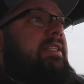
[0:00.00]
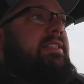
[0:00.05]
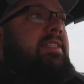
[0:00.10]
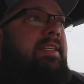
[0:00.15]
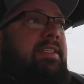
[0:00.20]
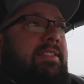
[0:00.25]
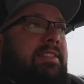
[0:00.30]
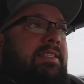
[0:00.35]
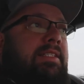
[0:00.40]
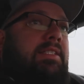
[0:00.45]
to get
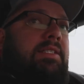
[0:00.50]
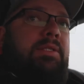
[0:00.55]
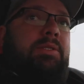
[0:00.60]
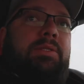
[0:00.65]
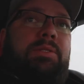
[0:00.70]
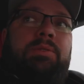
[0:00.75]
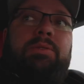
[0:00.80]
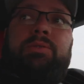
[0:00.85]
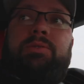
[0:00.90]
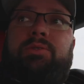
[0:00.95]
6
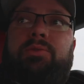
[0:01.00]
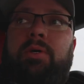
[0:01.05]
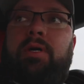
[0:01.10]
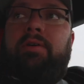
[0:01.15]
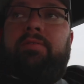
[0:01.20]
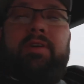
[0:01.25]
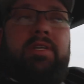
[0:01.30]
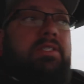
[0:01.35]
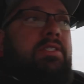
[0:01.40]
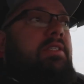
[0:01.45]
to
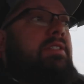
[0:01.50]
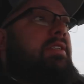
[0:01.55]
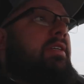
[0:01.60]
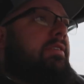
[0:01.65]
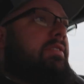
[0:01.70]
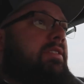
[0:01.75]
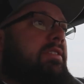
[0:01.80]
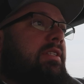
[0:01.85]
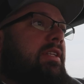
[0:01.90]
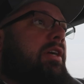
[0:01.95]
12 inches
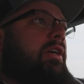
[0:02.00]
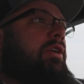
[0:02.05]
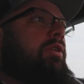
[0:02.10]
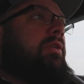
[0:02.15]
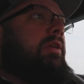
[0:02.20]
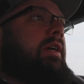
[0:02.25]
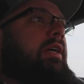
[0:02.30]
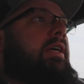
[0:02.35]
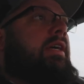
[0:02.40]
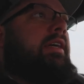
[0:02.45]
of
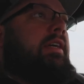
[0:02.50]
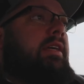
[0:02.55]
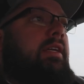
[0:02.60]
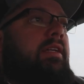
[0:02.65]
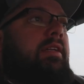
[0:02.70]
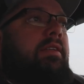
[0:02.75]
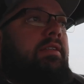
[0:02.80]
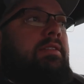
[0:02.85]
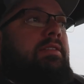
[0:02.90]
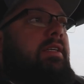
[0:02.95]
snow,
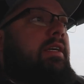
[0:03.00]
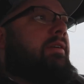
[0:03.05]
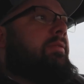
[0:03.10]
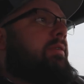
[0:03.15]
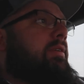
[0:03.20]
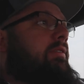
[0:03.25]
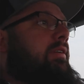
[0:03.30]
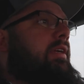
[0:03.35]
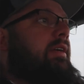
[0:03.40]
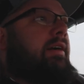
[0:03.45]
and looks like
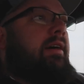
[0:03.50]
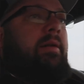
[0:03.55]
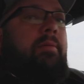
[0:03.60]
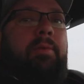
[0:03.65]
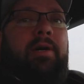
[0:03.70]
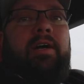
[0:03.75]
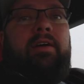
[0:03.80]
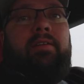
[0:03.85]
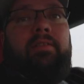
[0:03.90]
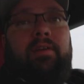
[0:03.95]
we only got
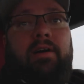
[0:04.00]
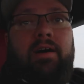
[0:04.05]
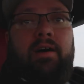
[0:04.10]
about